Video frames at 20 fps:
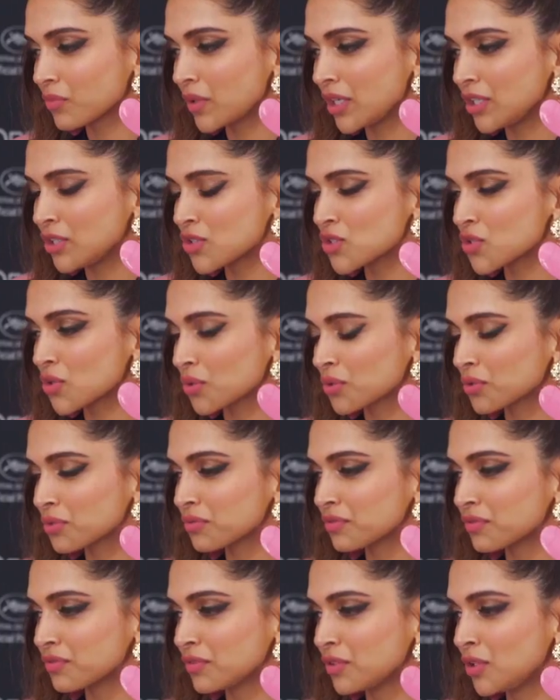when you sort
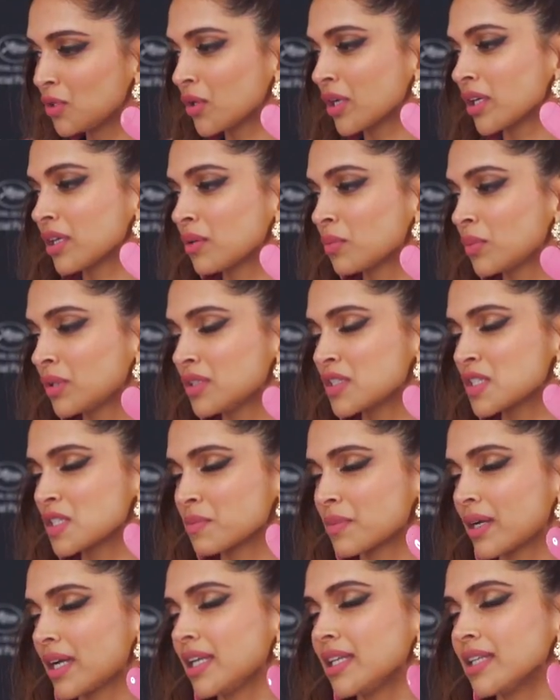of look at it with a
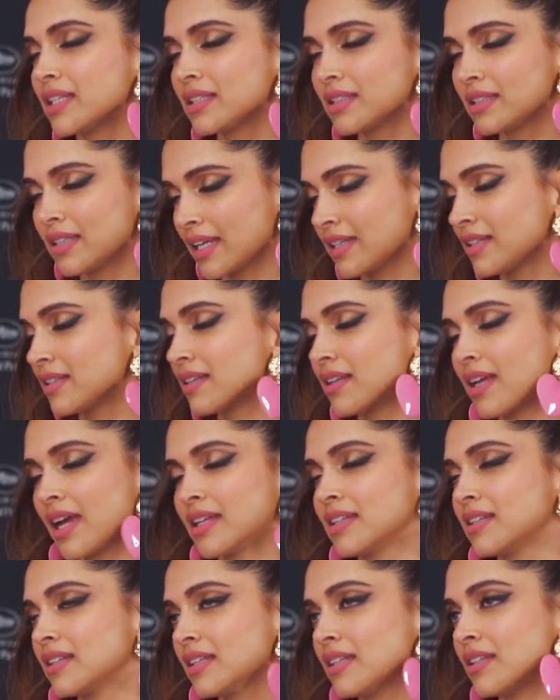smile
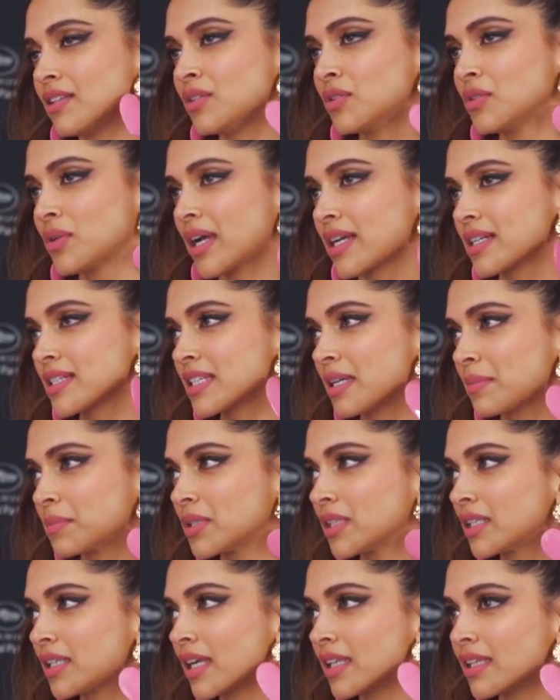and you know,
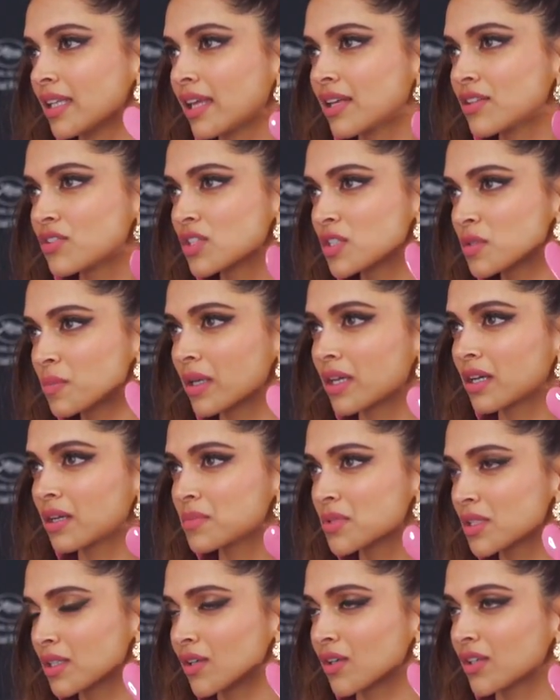accept it, I think it just
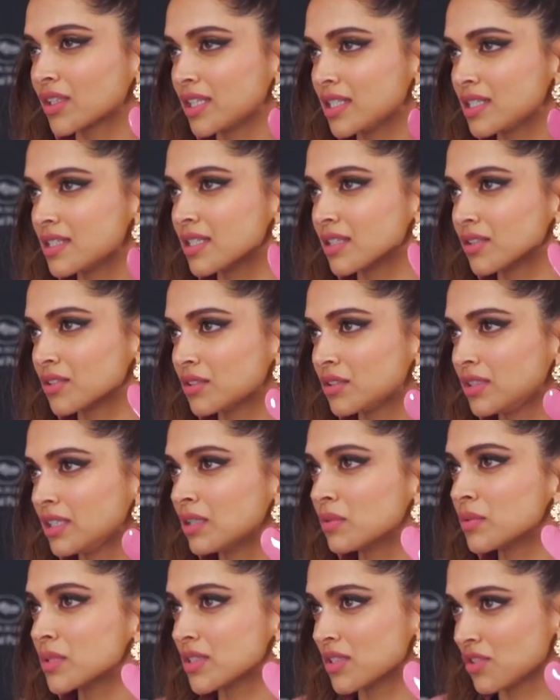becomes a lot easier to
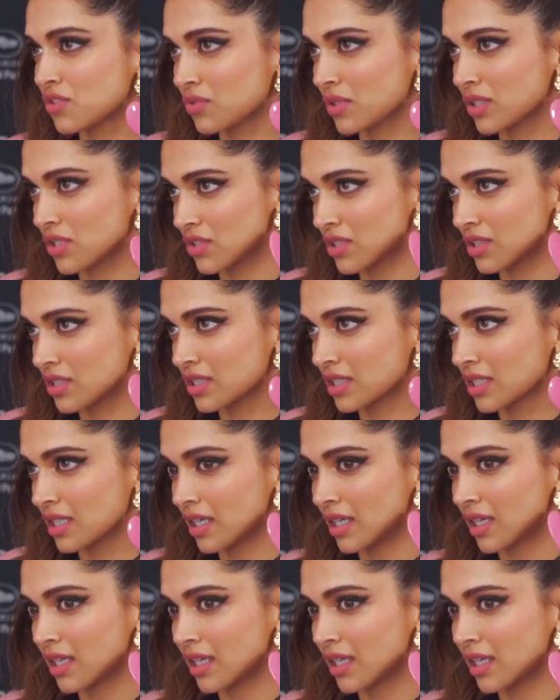deal with situations.